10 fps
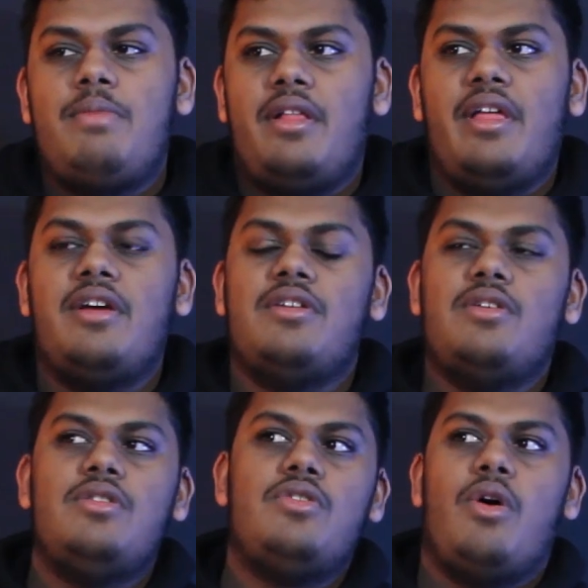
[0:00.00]
but
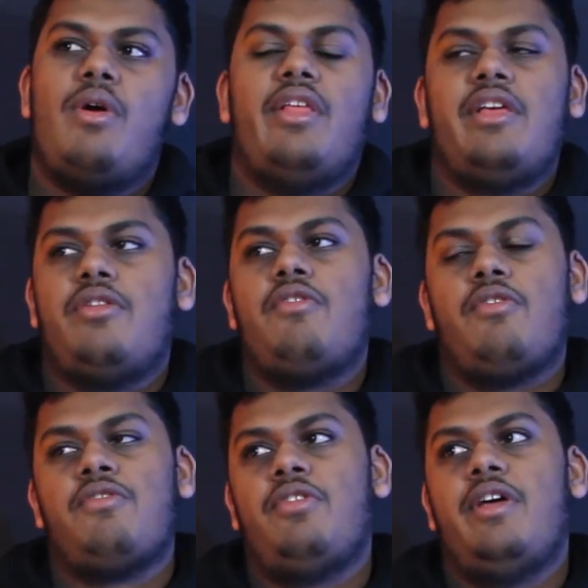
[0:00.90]
don't worry, there's
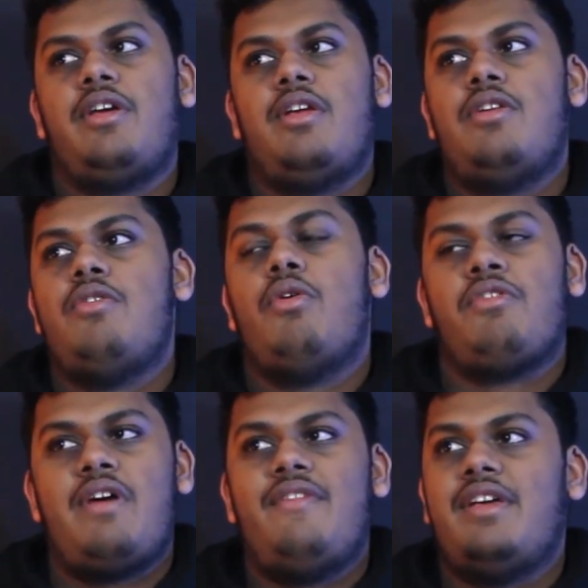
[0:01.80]
also you
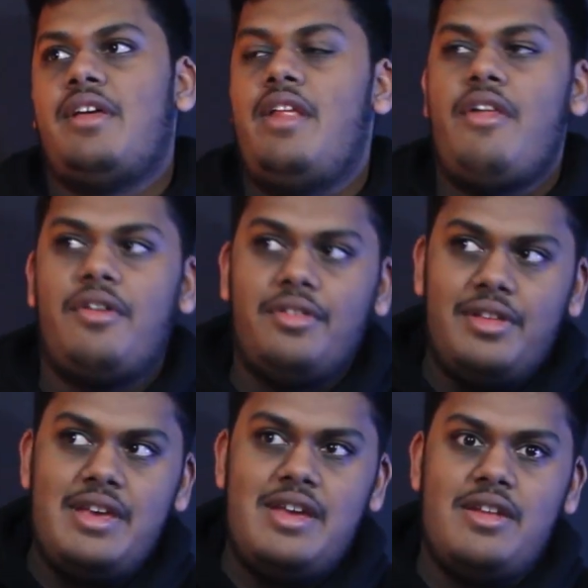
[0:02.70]
also have another
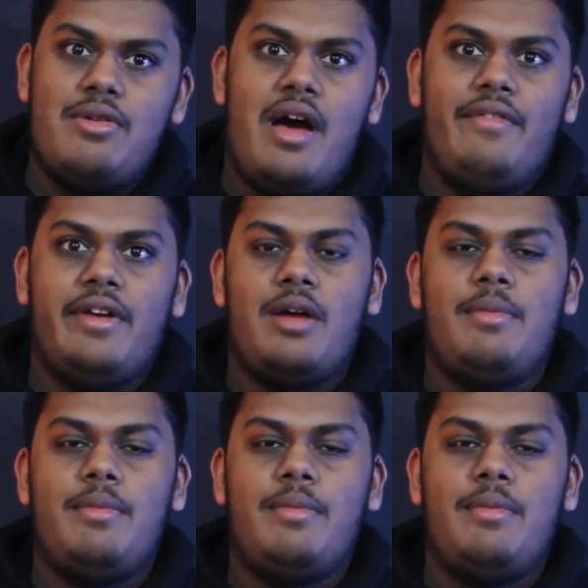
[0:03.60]
lead, you have a